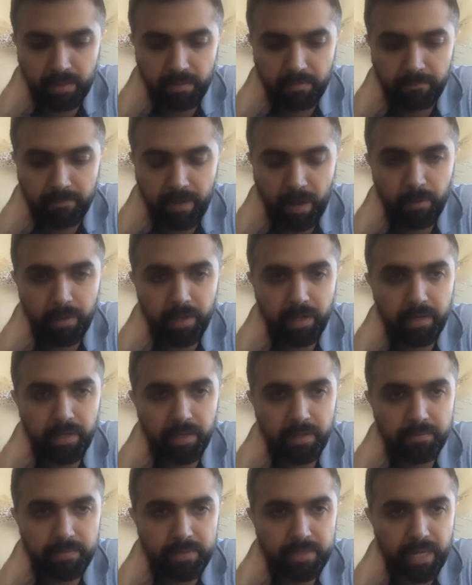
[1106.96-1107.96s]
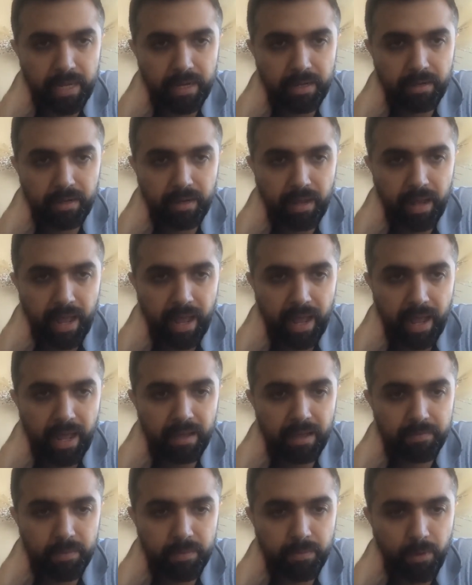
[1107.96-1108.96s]
founding teams that
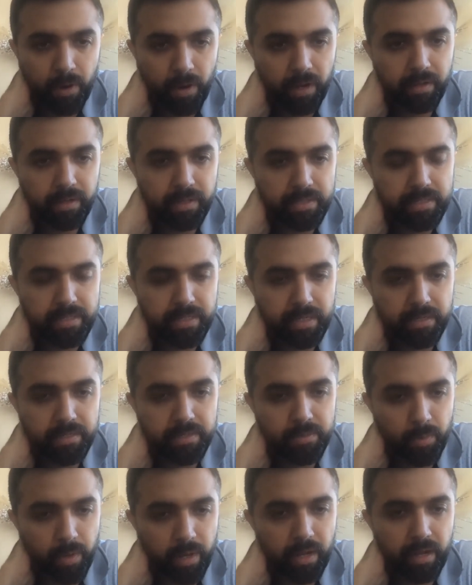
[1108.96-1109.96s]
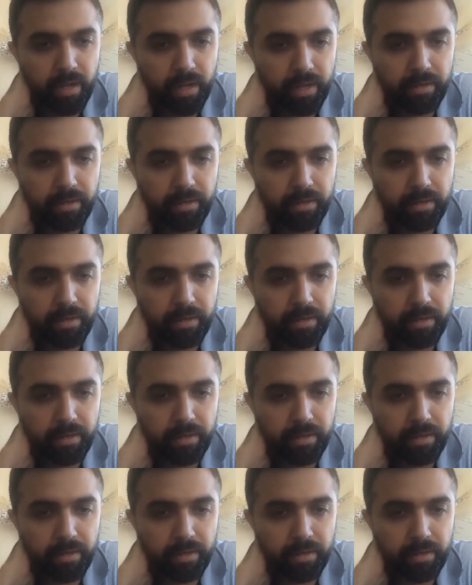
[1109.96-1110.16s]
have the product instinct as well.